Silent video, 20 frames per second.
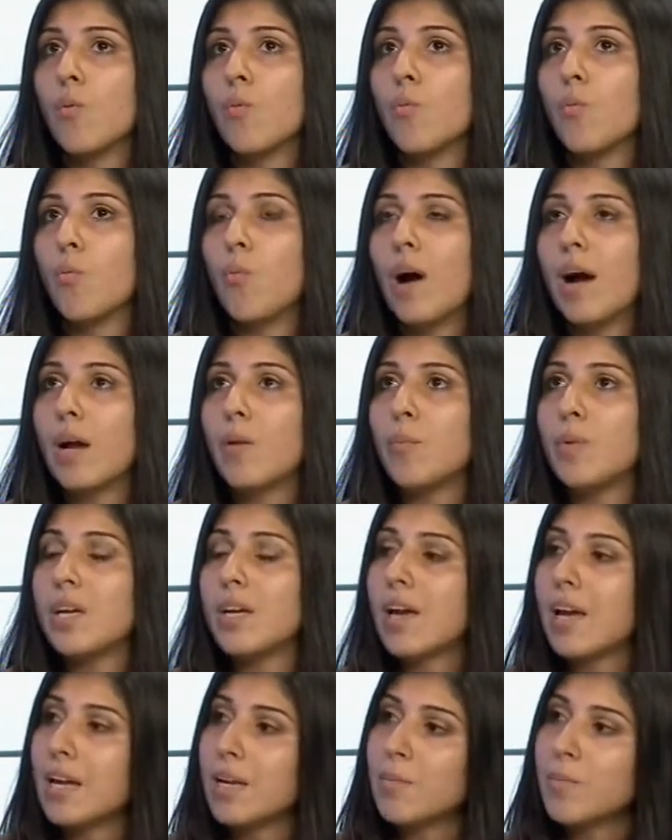why we
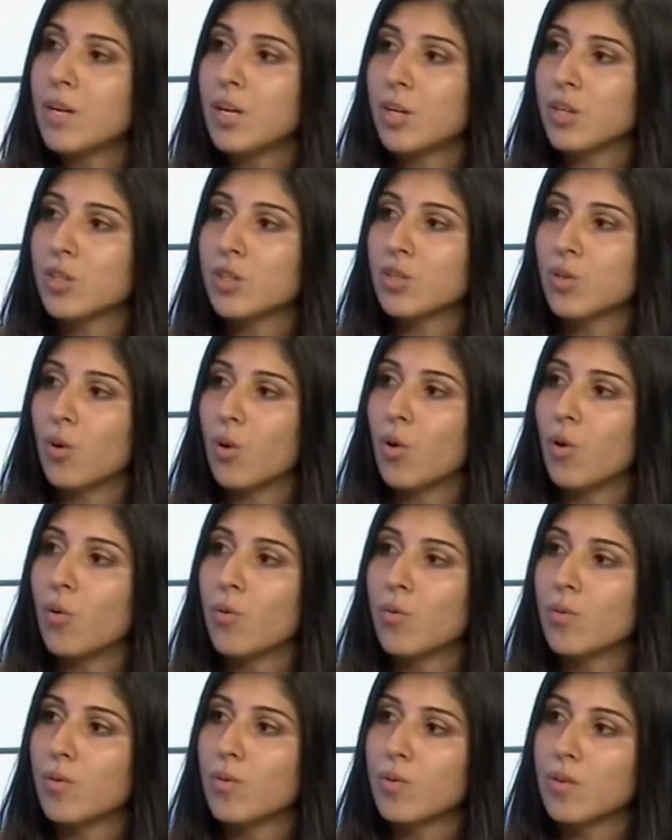came here. So.
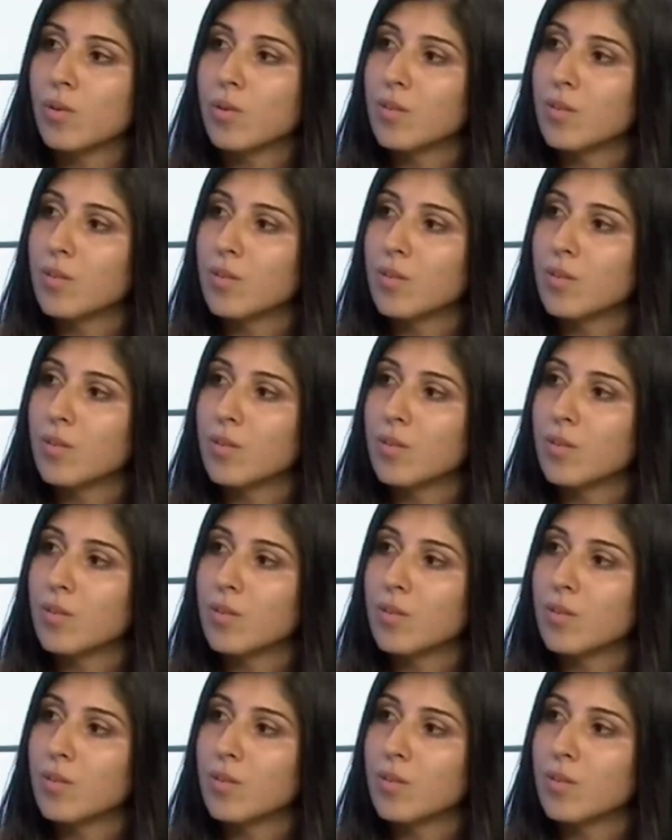And